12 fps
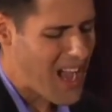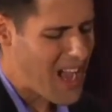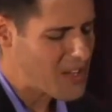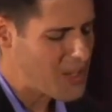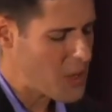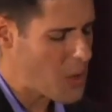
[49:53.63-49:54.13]

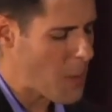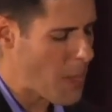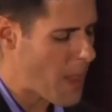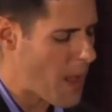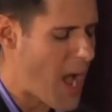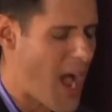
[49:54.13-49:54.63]
you know,
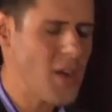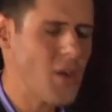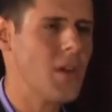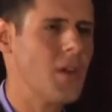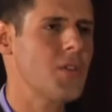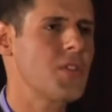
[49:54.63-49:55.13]
I
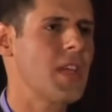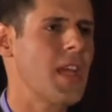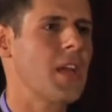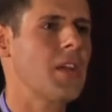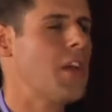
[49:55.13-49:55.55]
don't understand,